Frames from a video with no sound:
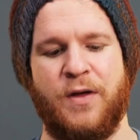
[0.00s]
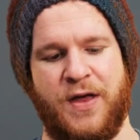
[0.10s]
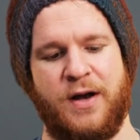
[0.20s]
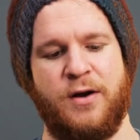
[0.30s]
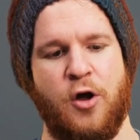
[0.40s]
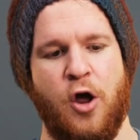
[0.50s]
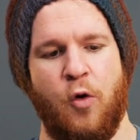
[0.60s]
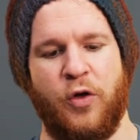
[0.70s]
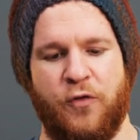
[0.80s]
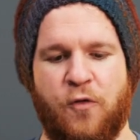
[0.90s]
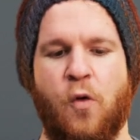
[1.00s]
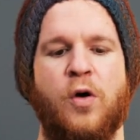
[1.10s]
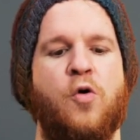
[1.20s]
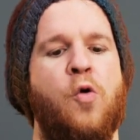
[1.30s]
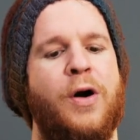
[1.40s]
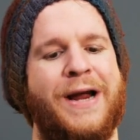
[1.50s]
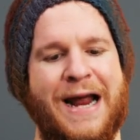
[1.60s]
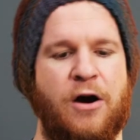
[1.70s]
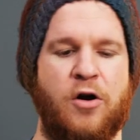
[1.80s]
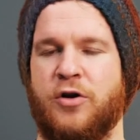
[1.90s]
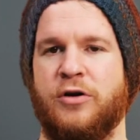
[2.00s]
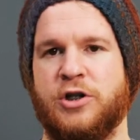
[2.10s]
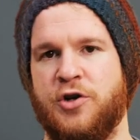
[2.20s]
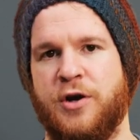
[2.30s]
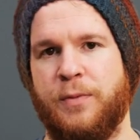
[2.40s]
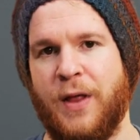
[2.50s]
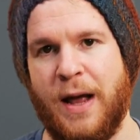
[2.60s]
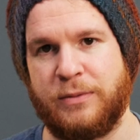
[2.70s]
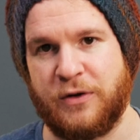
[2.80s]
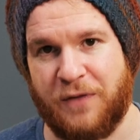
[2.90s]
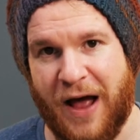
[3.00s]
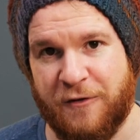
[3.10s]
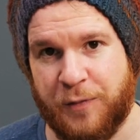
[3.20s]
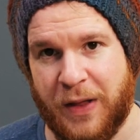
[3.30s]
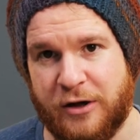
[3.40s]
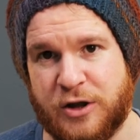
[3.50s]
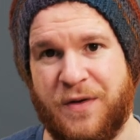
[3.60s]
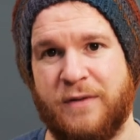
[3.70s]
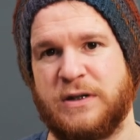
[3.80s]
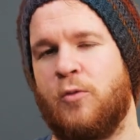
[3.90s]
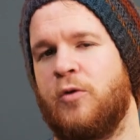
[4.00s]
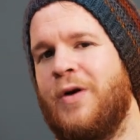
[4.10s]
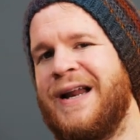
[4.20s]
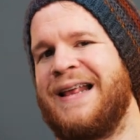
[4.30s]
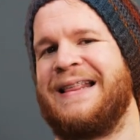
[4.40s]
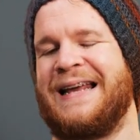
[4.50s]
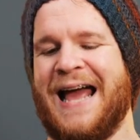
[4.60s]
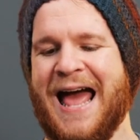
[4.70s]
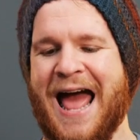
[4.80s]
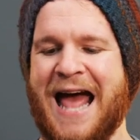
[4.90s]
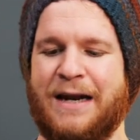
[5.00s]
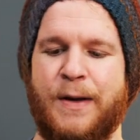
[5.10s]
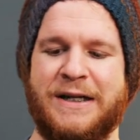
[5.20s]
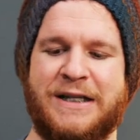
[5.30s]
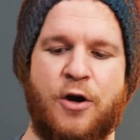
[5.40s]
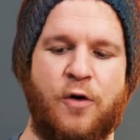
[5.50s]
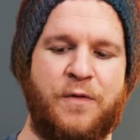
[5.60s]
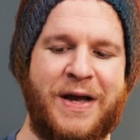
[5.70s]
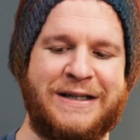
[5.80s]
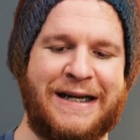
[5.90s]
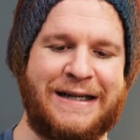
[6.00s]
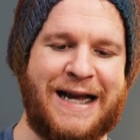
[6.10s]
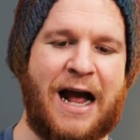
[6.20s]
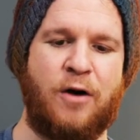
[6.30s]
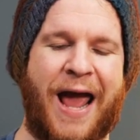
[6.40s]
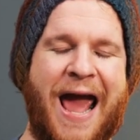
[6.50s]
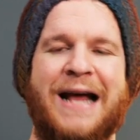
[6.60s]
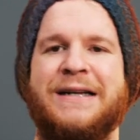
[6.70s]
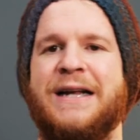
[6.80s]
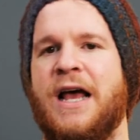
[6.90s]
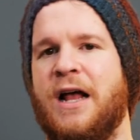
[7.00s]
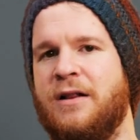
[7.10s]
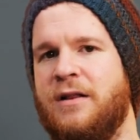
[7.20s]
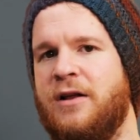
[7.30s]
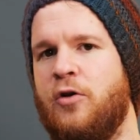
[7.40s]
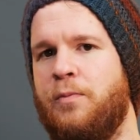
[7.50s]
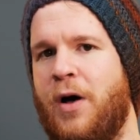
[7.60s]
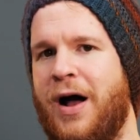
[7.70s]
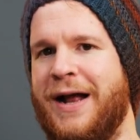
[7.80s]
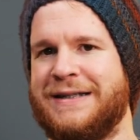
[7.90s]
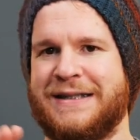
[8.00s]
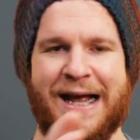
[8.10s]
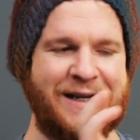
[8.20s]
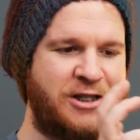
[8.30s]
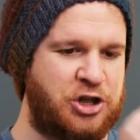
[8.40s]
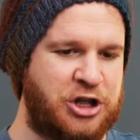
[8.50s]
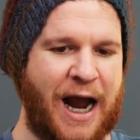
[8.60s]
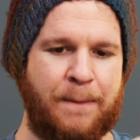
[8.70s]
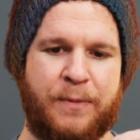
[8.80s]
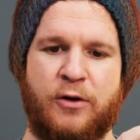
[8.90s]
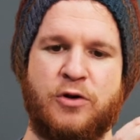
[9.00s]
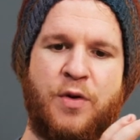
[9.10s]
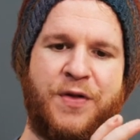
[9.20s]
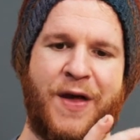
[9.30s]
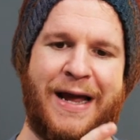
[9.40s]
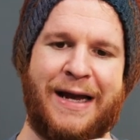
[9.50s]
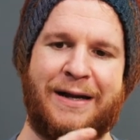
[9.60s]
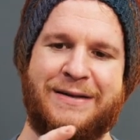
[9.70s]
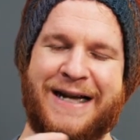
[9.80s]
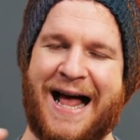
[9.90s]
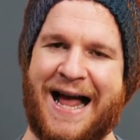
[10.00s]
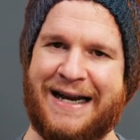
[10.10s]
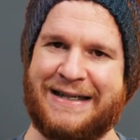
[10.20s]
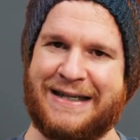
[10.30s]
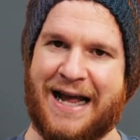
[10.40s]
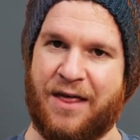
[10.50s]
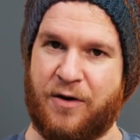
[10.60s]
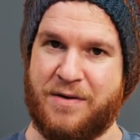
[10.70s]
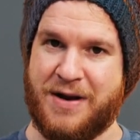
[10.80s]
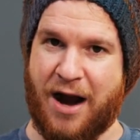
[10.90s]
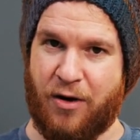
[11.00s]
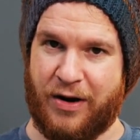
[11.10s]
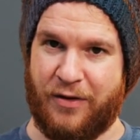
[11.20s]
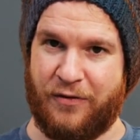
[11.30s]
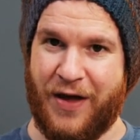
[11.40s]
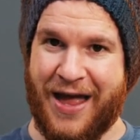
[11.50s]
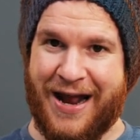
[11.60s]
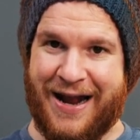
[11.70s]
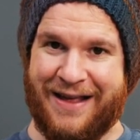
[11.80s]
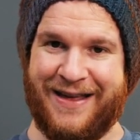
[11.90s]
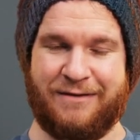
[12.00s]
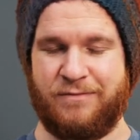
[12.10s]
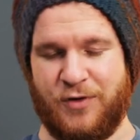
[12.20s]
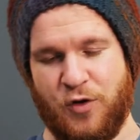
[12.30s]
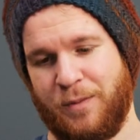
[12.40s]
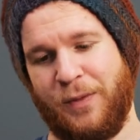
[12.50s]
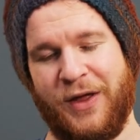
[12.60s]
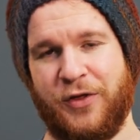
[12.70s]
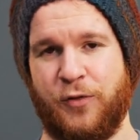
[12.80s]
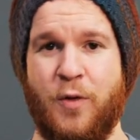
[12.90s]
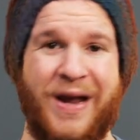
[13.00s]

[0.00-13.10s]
within, with 4 core characters, so you could play up to 5 players if you have someone running the enemies that you're facing down, and little pocket-sized chapters with a tied-together narrative that you can play through,